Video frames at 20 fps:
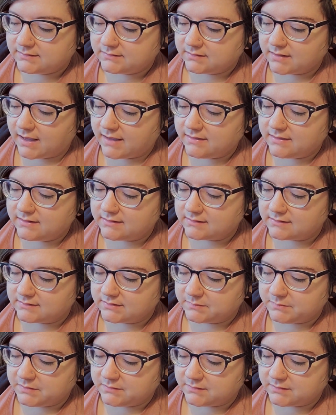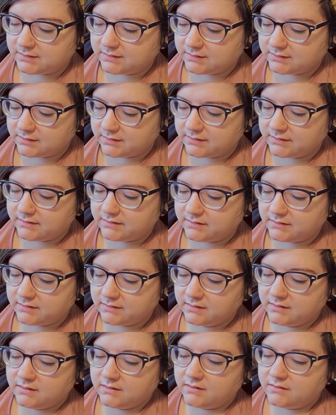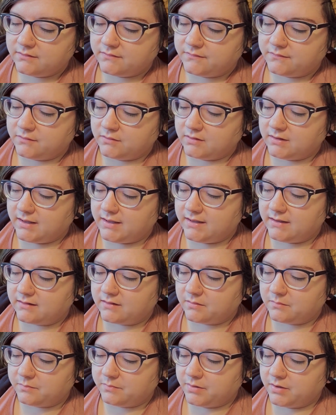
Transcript: I think this will be really good for like